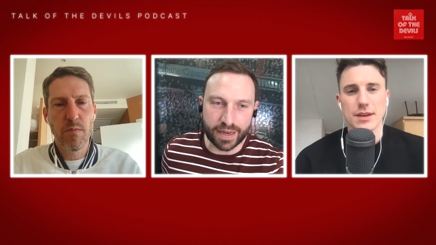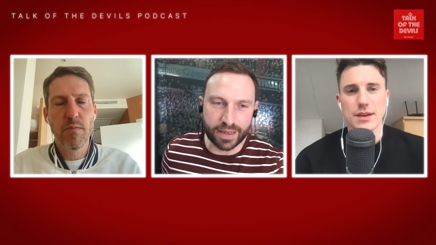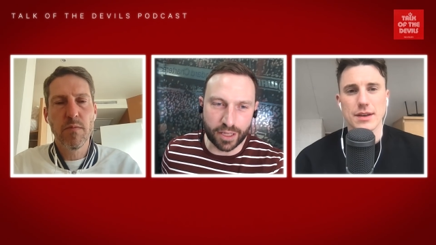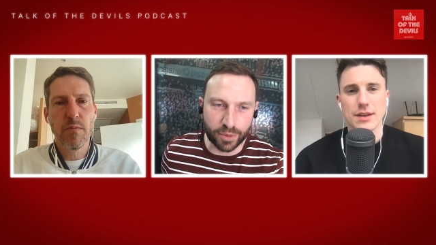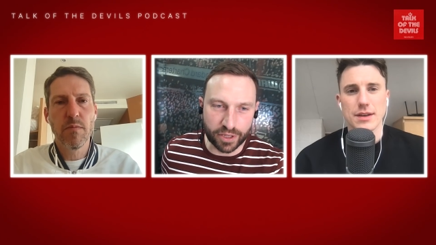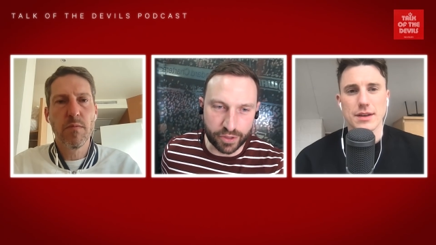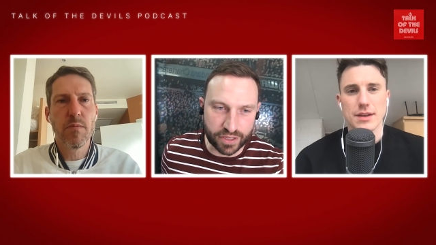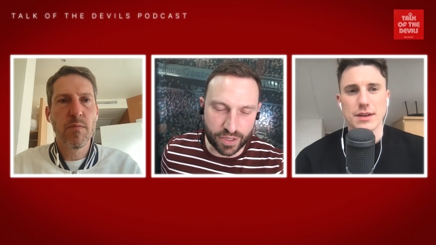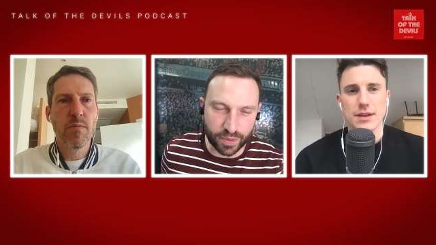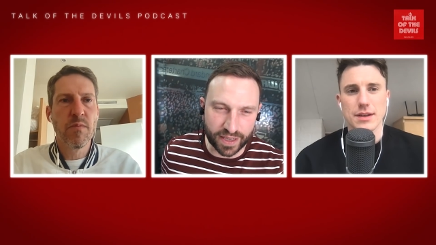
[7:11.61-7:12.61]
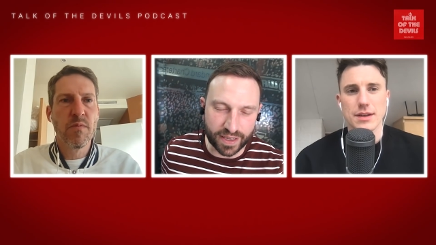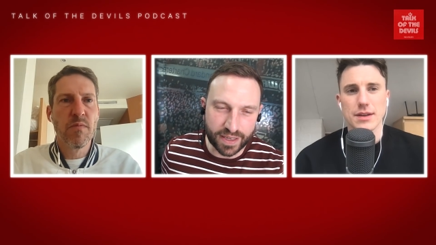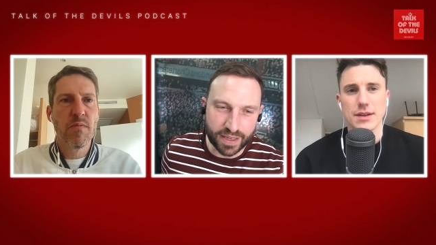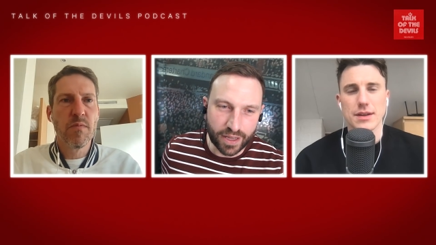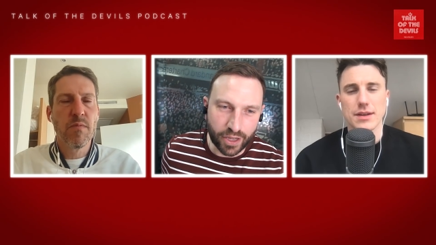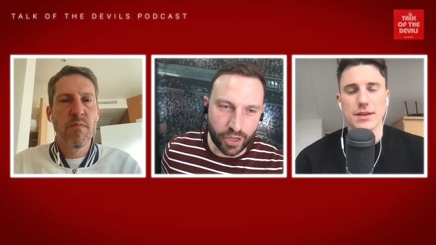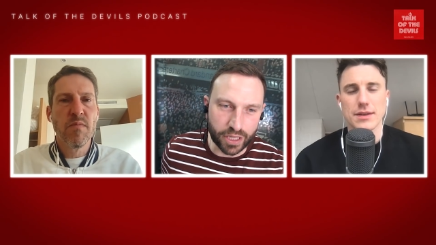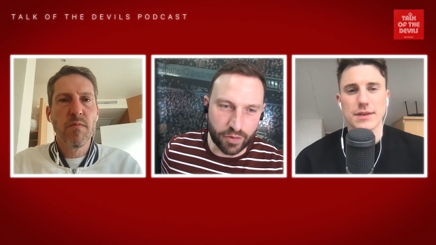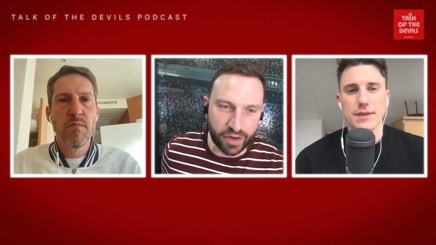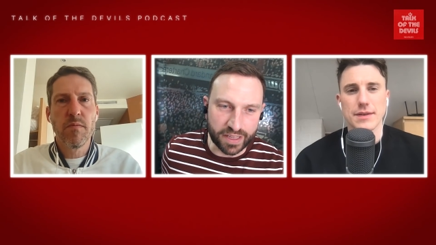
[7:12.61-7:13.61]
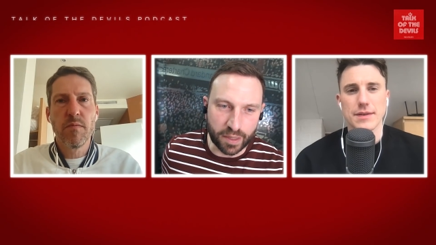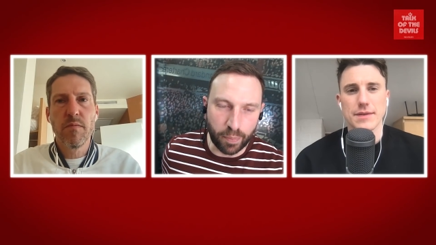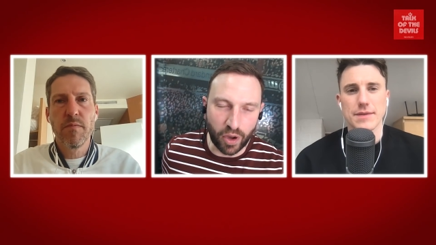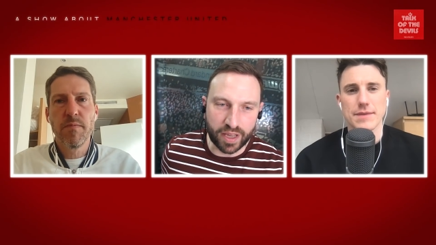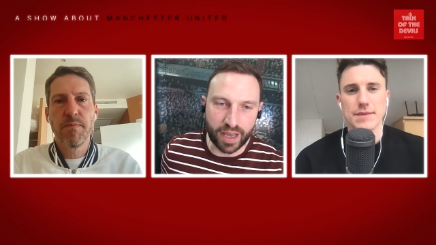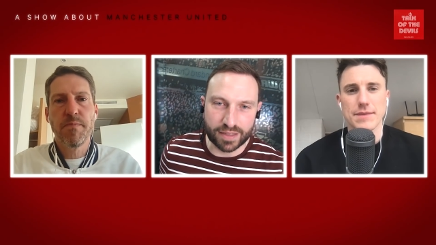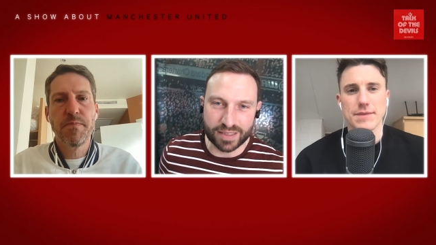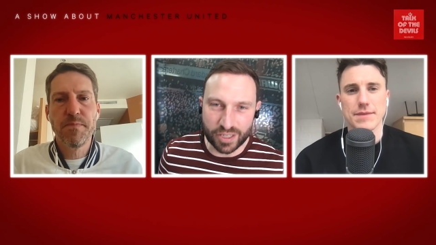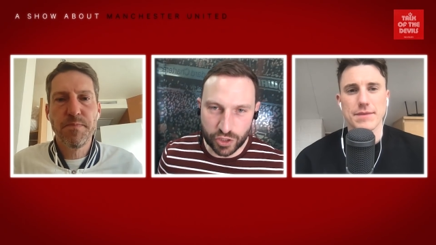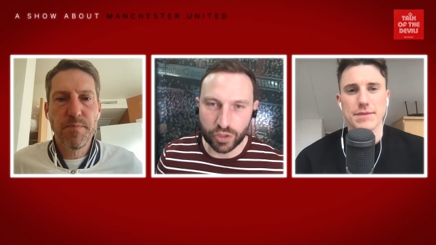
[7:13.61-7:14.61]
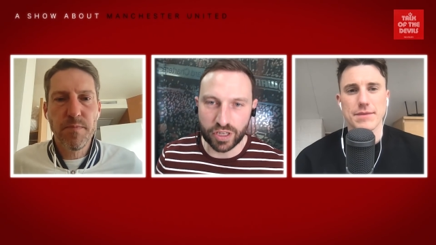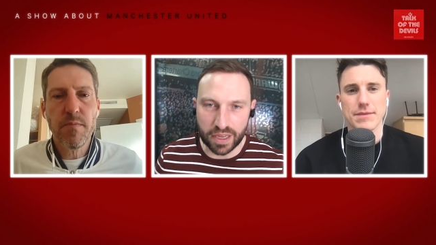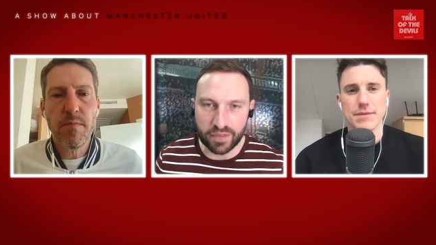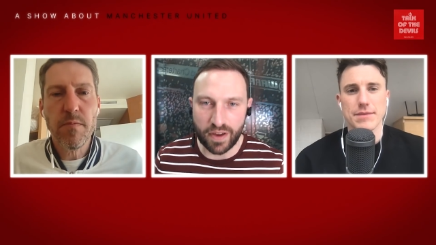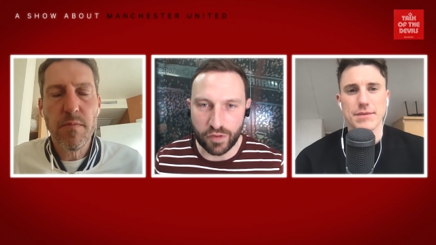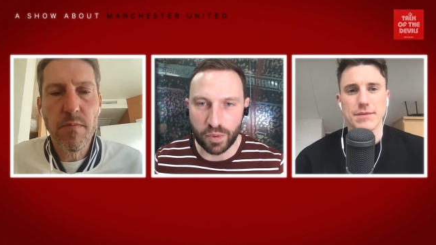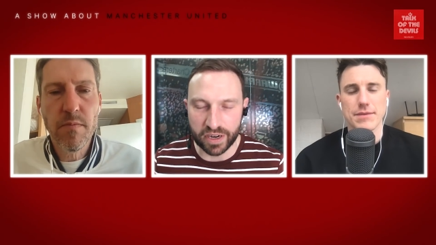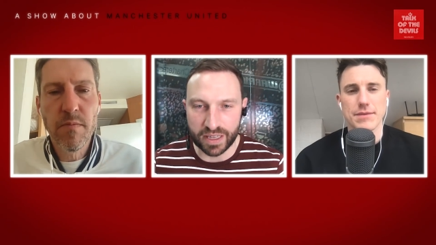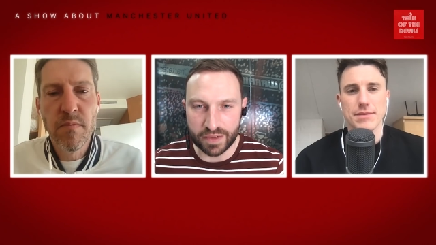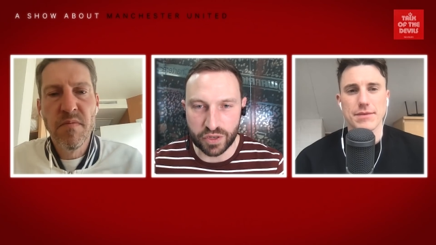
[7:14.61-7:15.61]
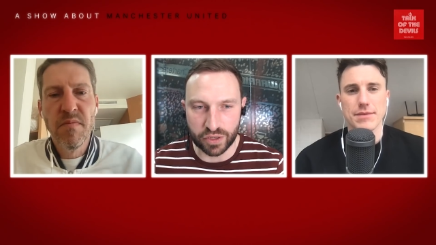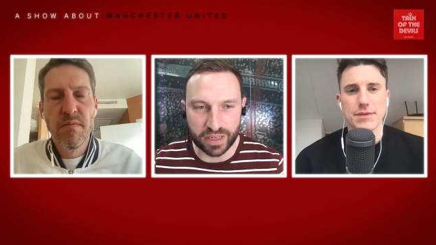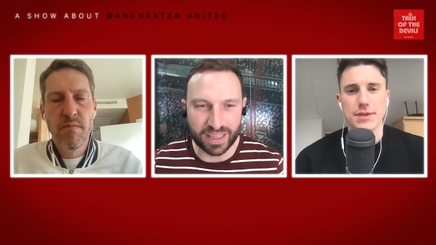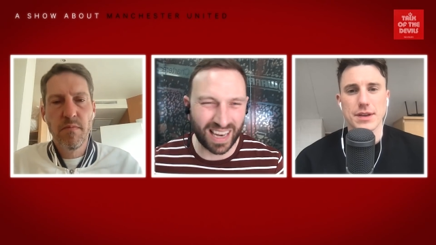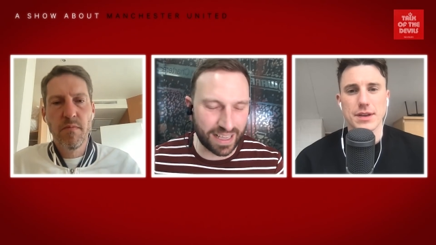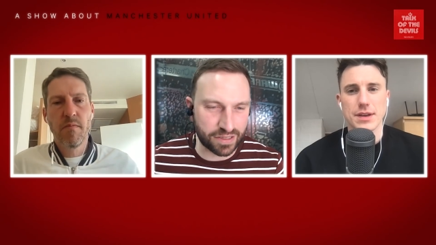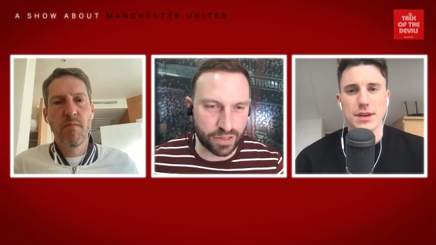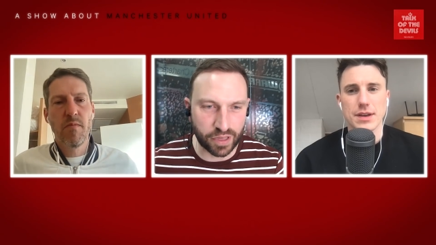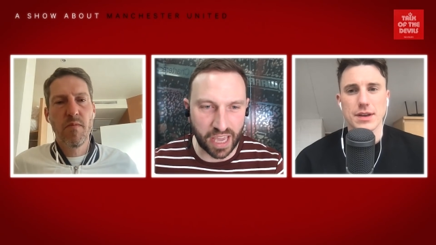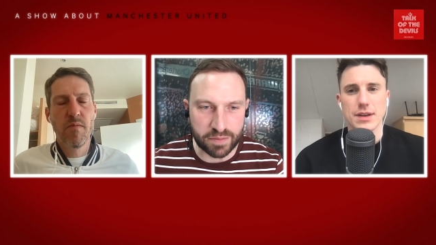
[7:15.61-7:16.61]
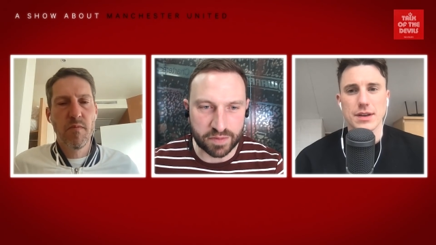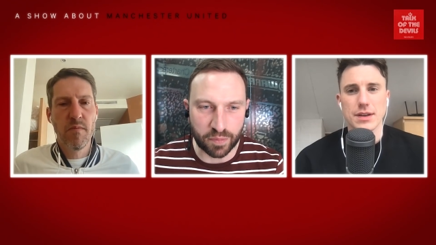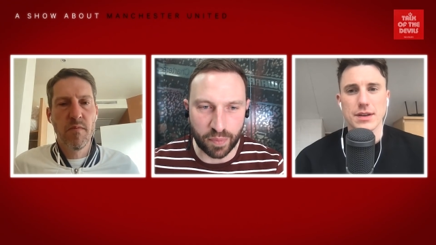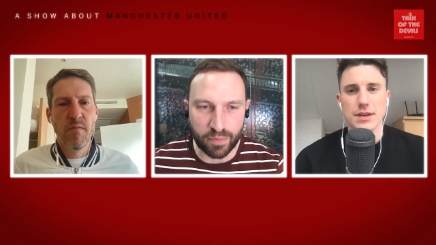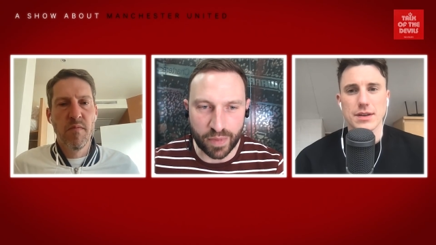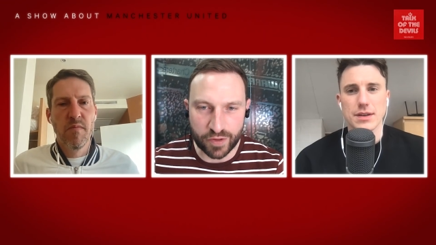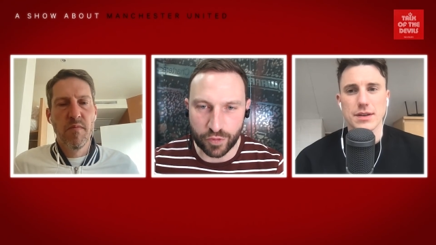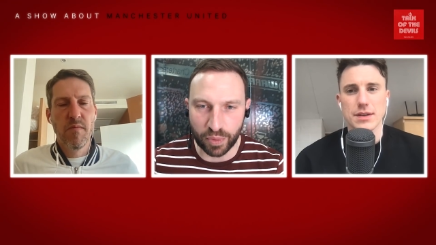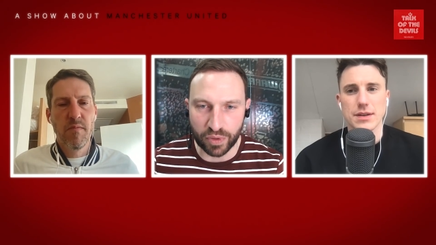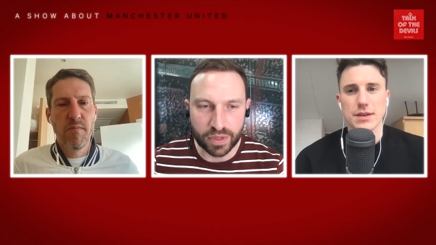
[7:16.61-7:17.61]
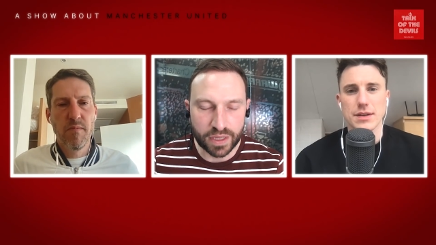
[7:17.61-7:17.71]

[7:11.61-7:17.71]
Speaker 1: Andy, you alluded to it earlier on in the podcast. This should give everyone a lift, shouldn't it? The last two games have been miserable.